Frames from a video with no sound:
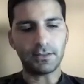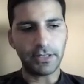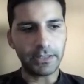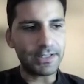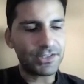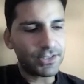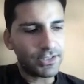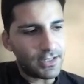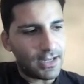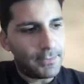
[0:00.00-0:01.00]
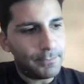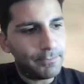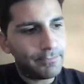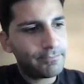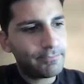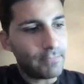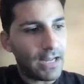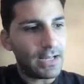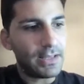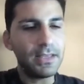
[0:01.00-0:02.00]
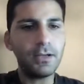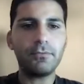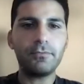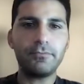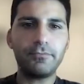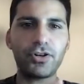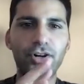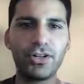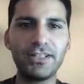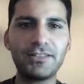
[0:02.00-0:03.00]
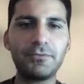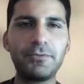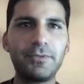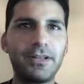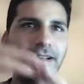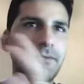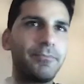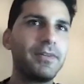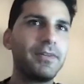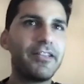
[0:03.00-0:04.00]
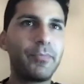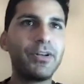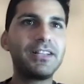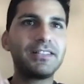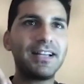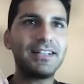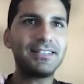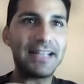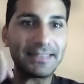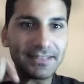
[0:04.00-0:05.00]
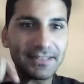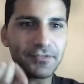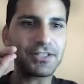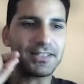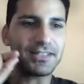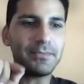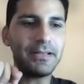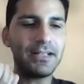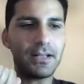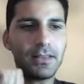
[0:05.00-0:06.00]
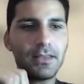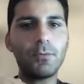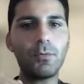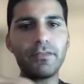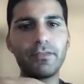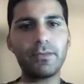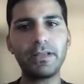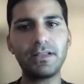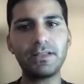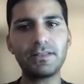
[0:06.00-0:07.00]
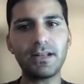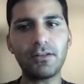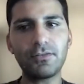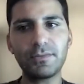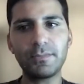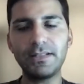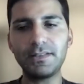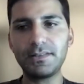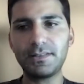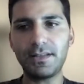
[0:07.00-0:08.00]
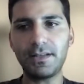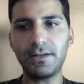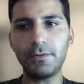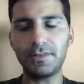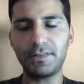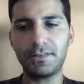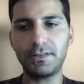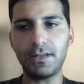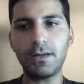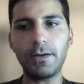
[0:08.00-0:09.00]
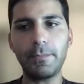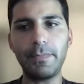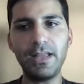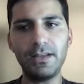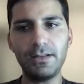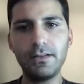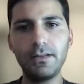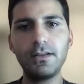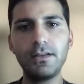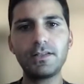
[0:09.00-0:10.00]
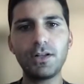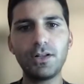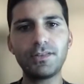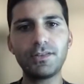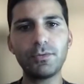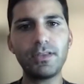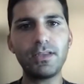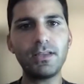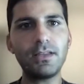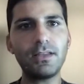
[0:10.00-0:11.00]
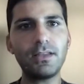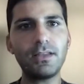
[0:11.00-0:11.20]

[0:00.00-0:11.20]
great question. I think regardless, if putting aside testing for just a minute, I think one of the biggest announcements that was made is also the